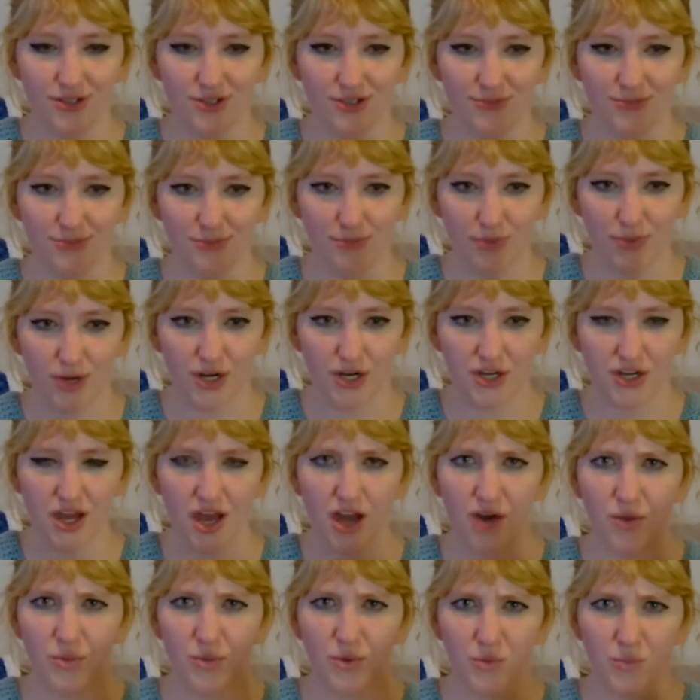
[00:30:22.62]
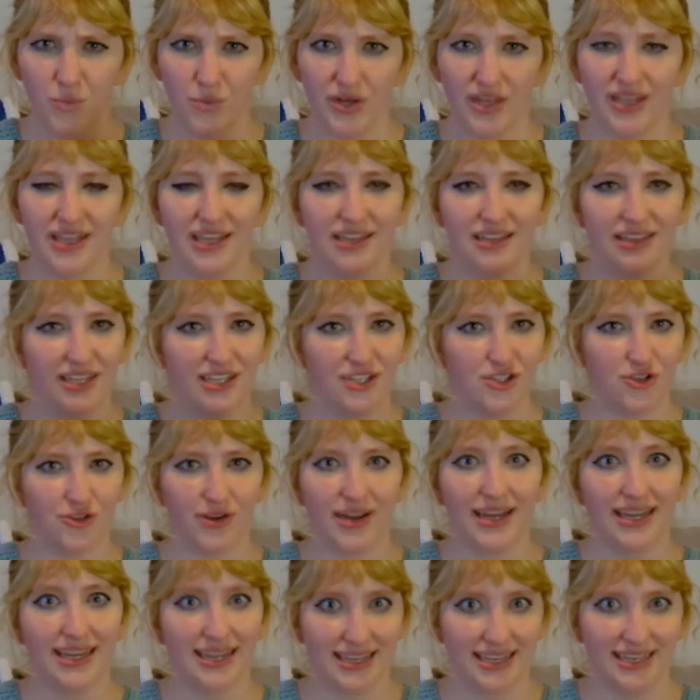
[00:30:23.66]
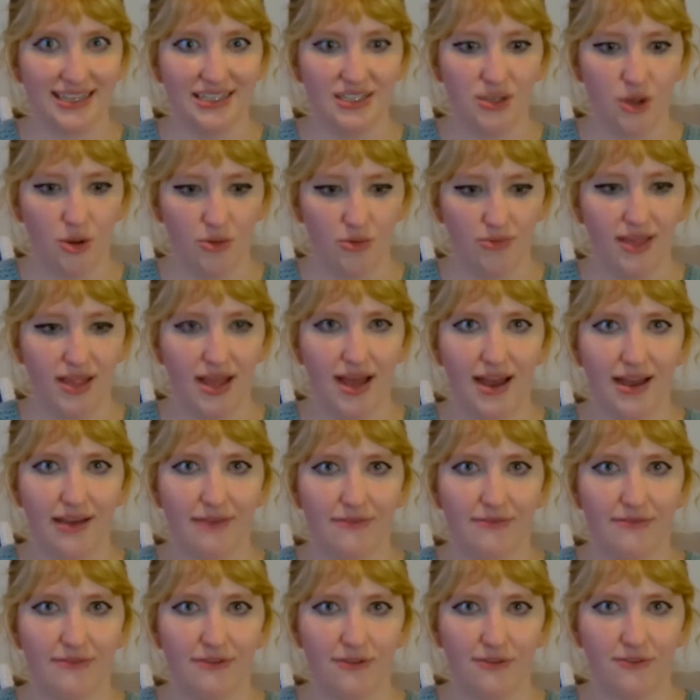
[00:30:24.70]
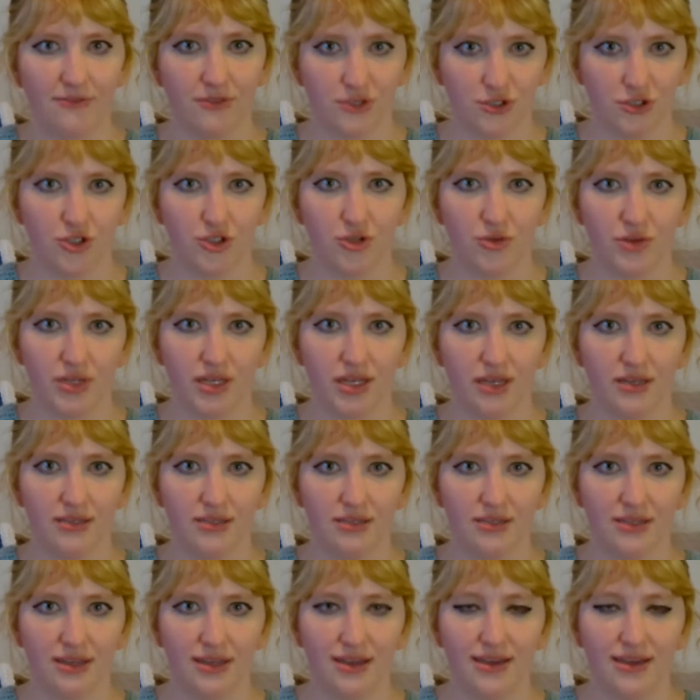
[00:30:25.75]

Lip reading: Murdoch would willingly trade his own life for Julia's.